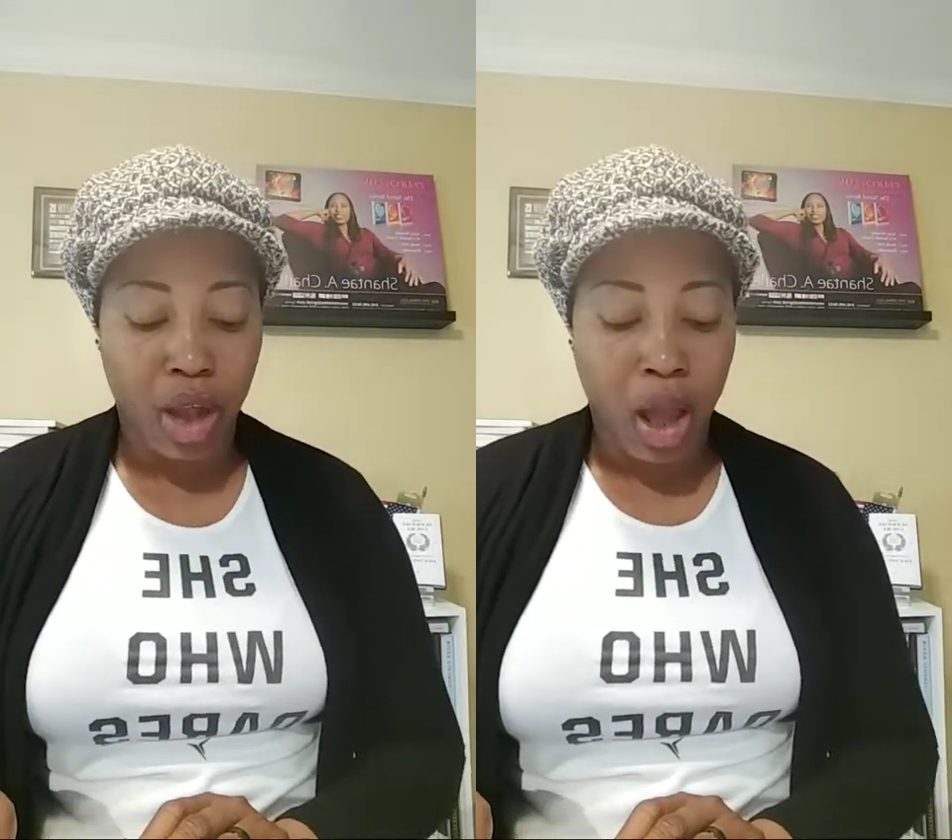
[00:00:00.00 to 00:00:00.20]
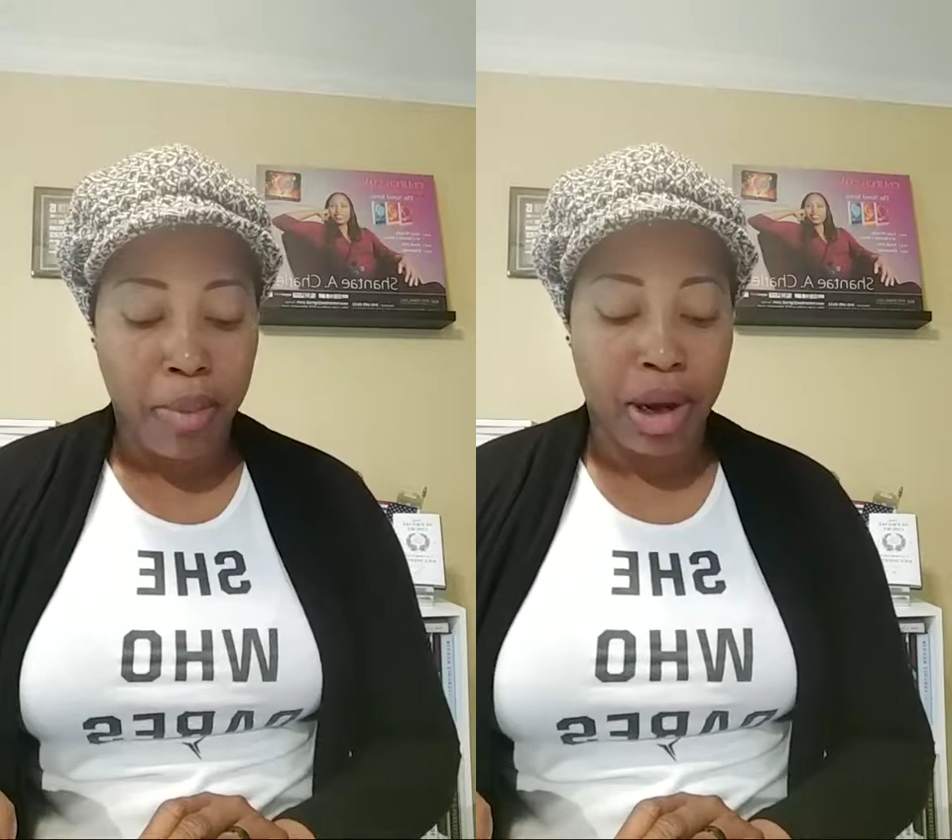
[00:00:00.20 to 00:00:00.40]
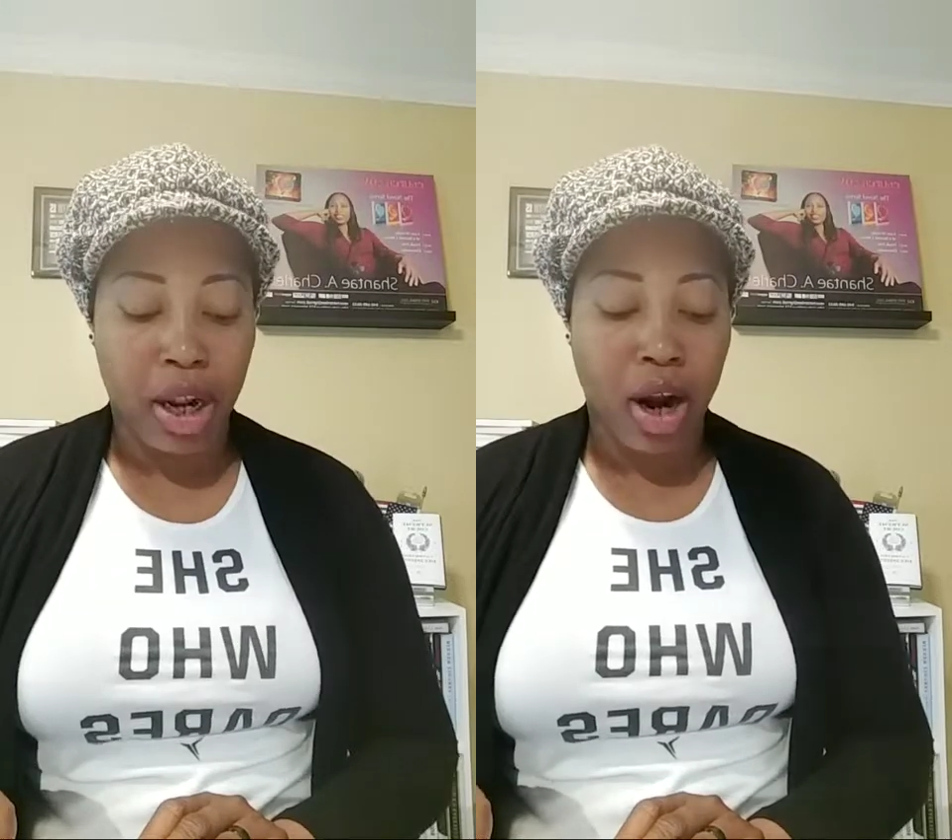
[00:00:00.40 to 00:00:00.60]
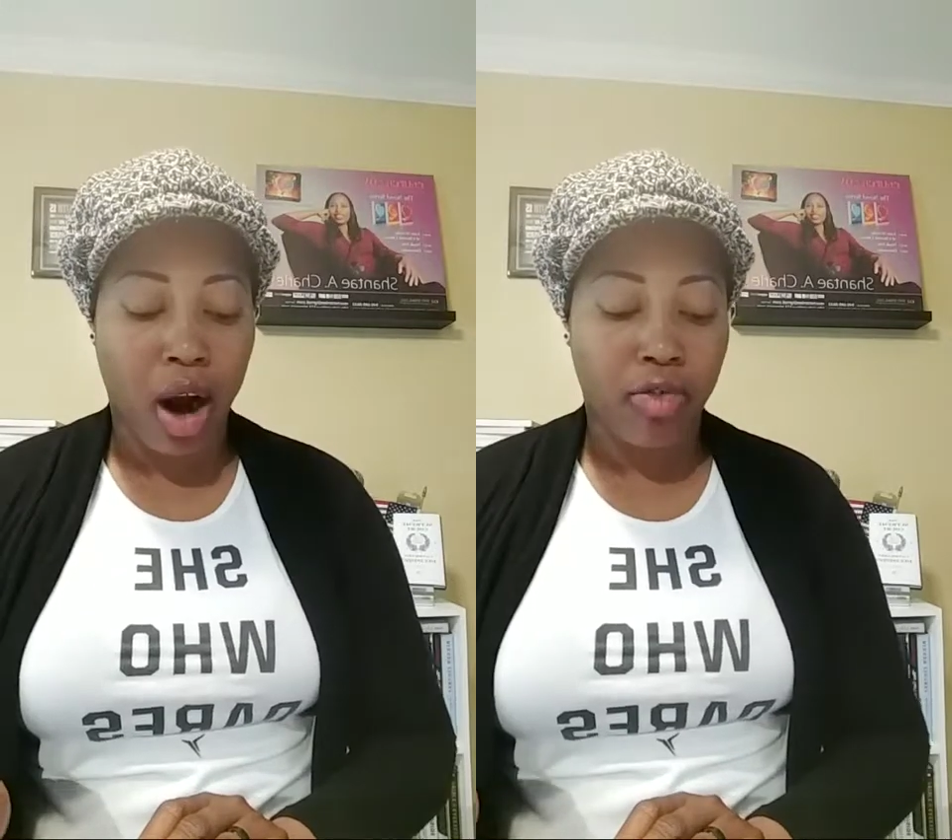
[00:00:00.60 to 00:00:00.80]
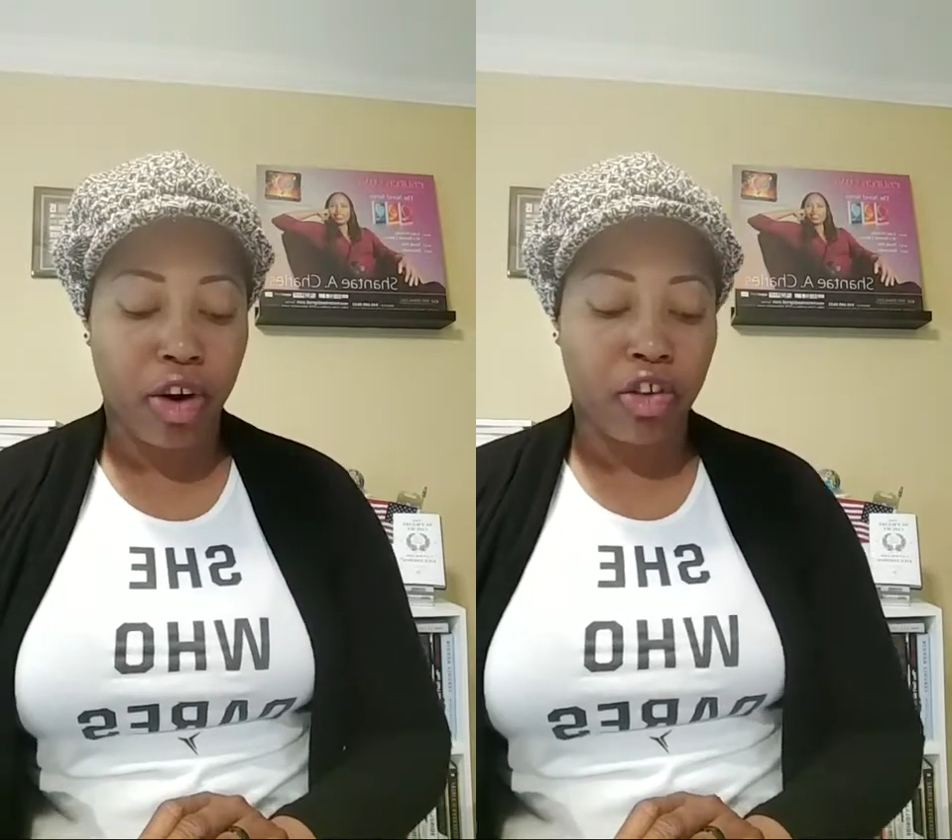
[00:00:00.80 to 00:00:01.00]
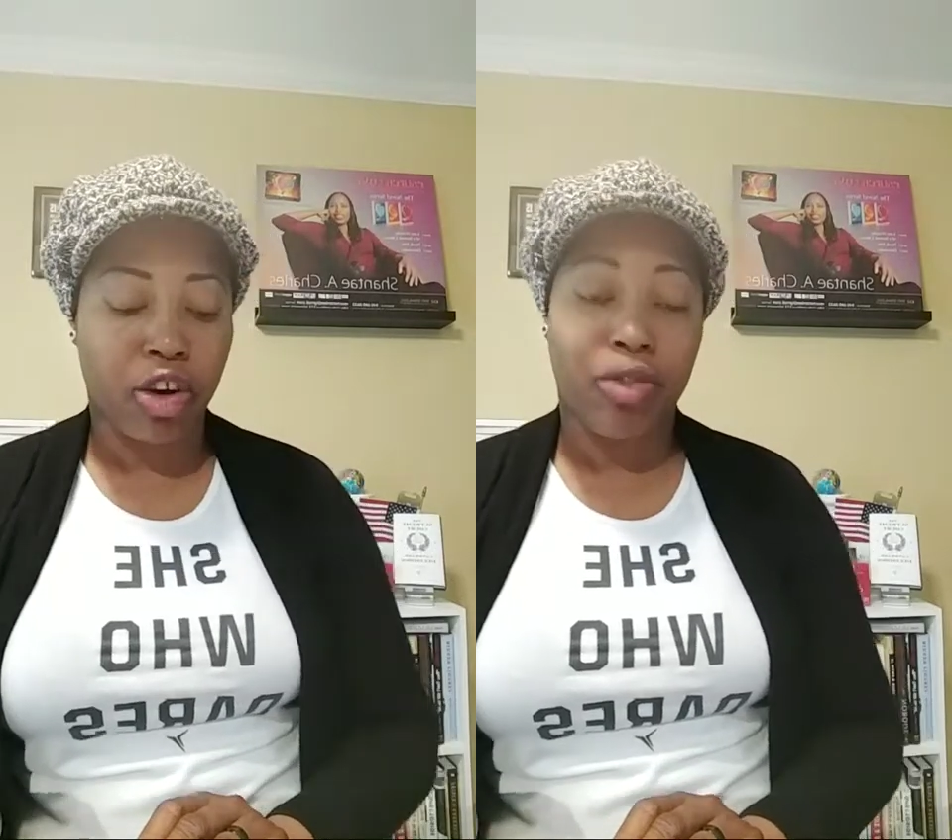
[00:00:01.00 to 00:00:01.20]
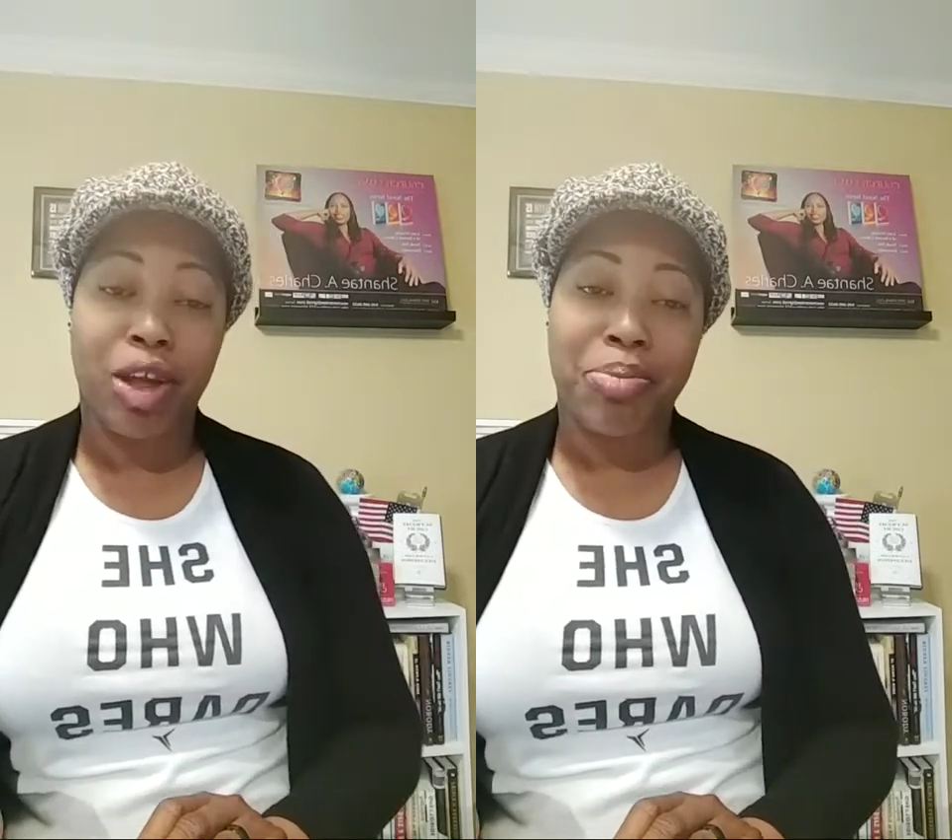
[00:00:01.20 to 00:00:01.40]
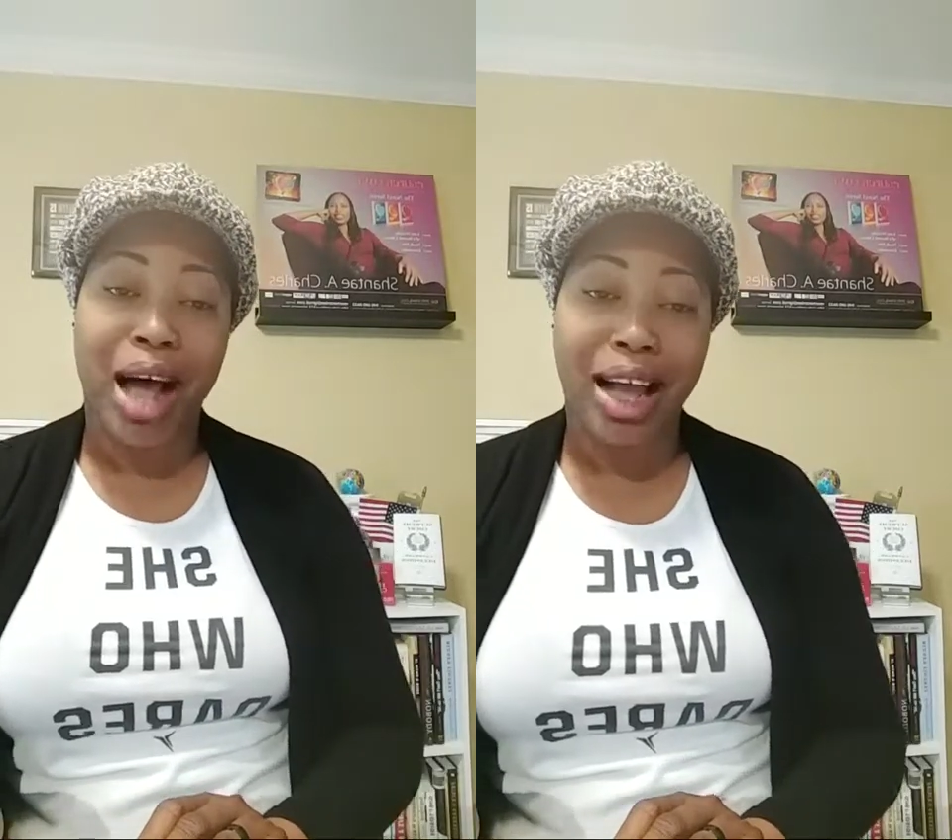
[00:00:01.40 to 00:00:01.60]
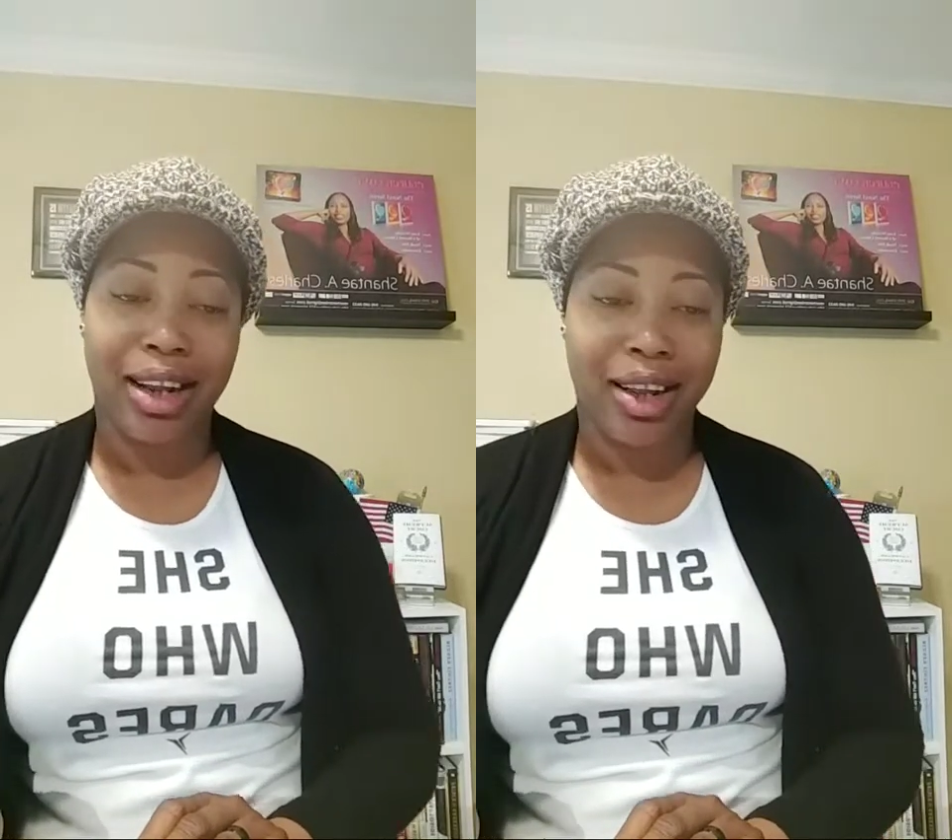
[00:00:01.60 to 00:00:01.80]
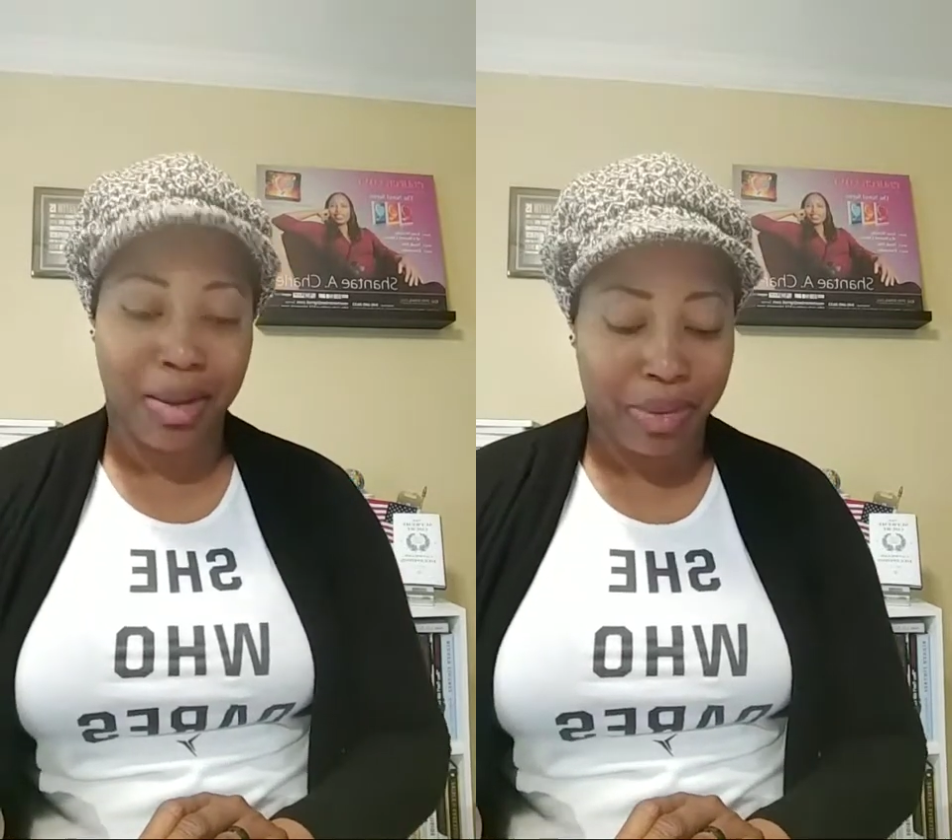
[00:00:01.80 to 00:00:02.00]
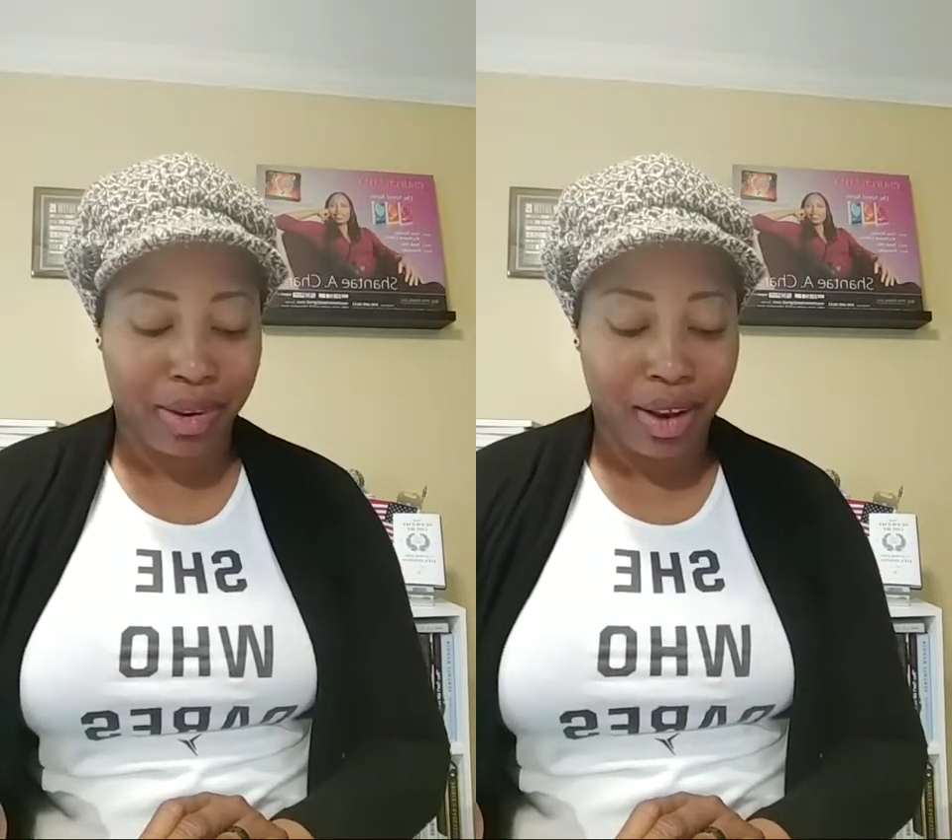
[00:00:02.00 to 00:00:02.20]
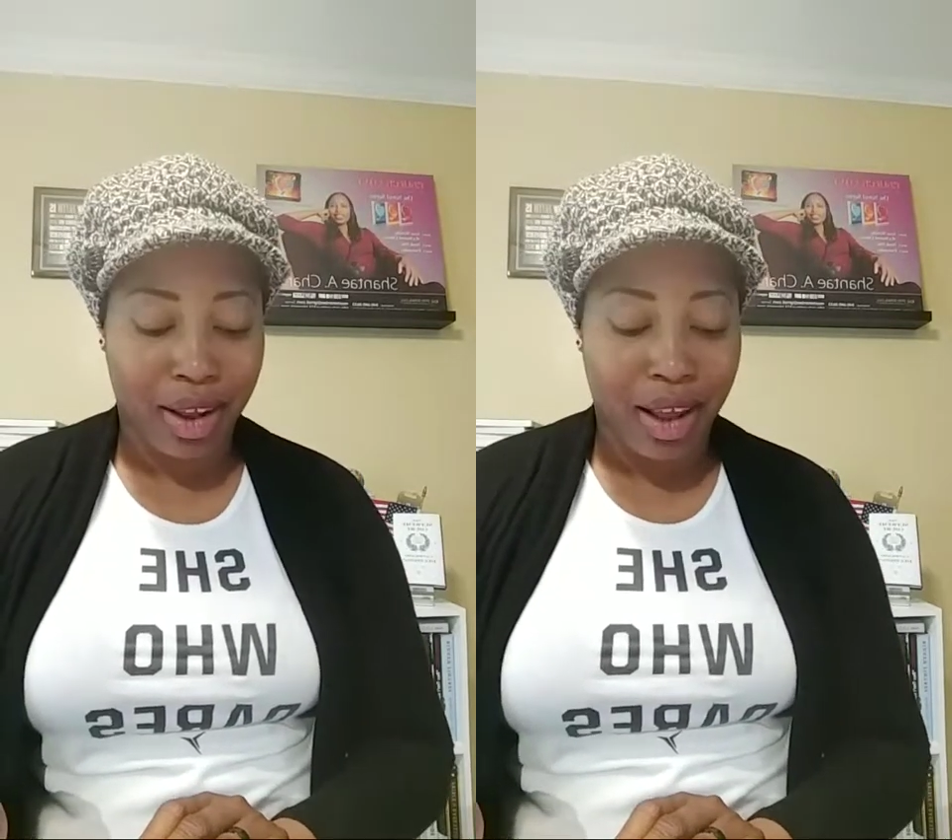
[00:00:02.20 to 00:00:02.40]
But in our version of the apocalypse,